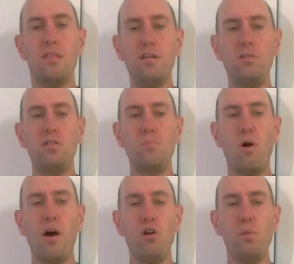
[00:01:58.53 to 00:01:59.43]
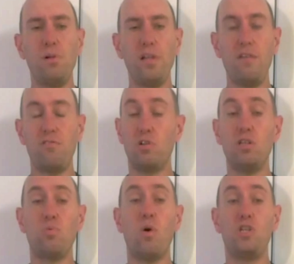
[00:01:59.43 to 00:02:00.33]
This is a moron who believes or
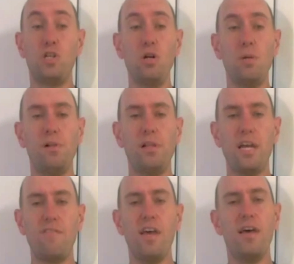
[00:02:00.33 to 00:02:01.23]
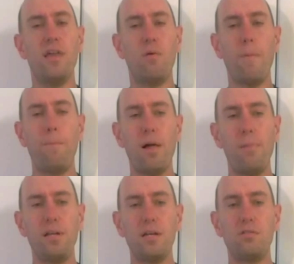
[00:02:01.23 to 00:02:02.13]
just wants you to believe that
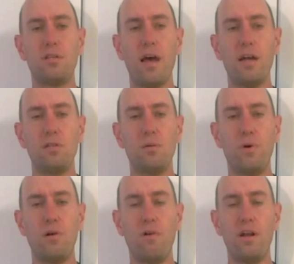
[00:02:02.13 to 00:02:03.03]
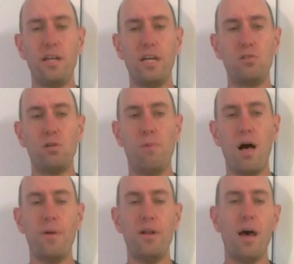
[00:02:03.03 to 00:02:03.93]
Republicans got someone to run against Obama not